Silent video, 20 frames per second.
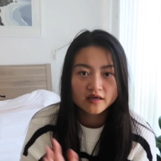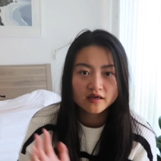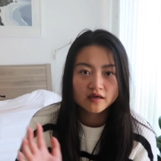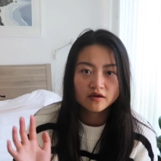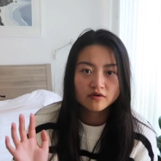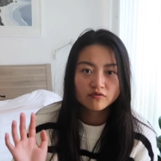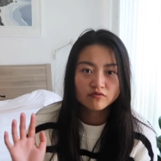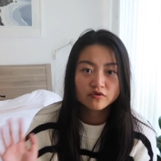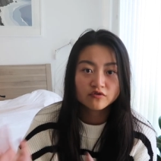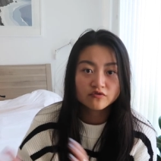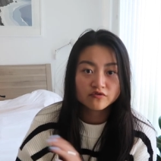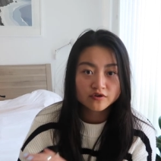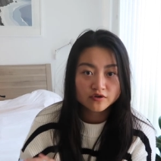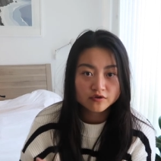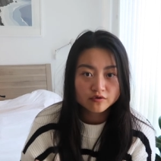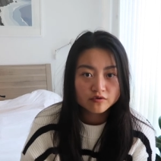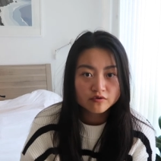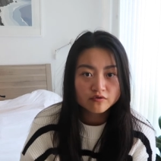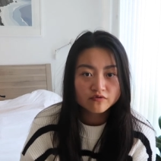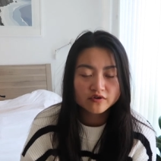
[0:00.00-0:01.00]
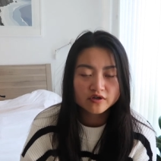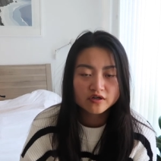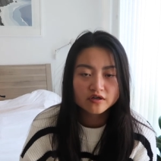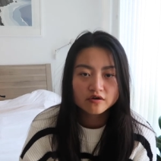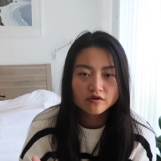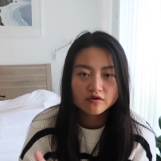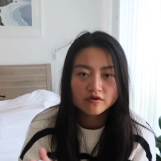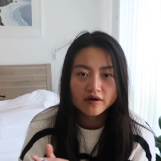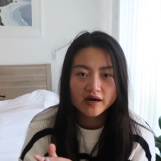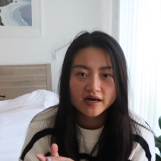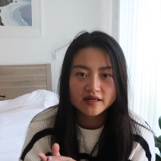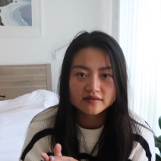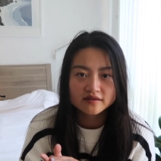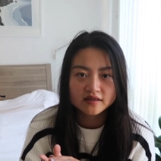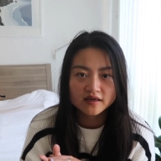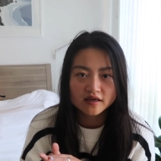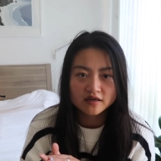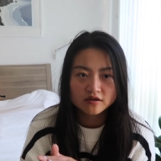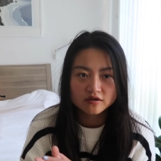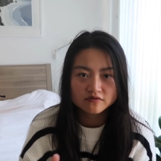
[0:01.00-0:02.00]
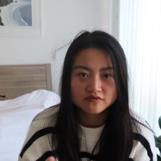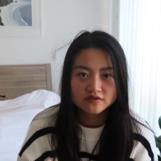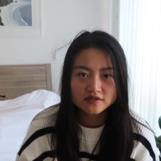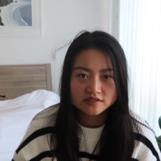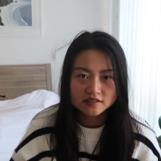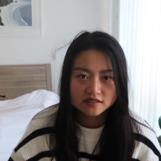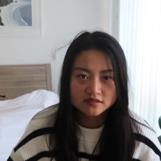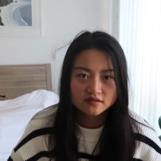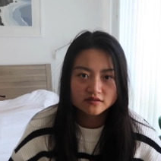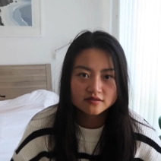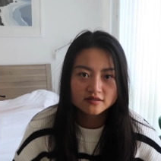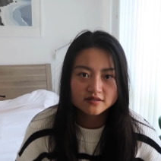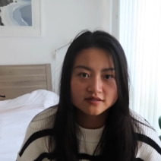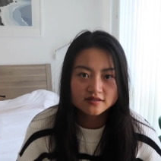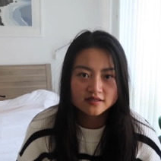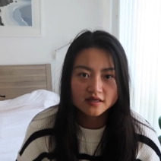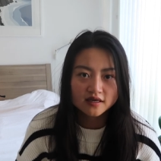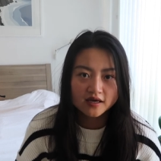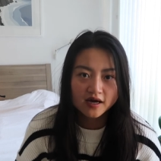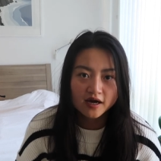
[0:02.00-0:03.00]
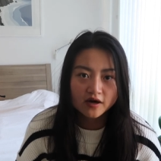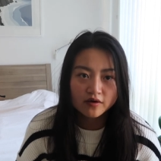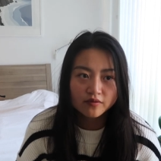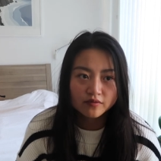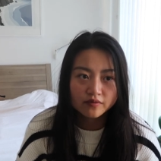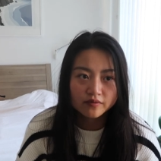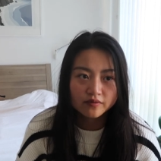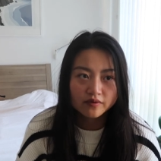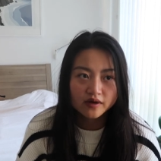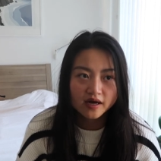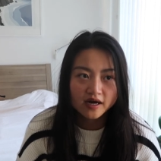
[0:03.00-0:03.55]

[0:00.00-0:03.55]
a review video at the end of the season to see how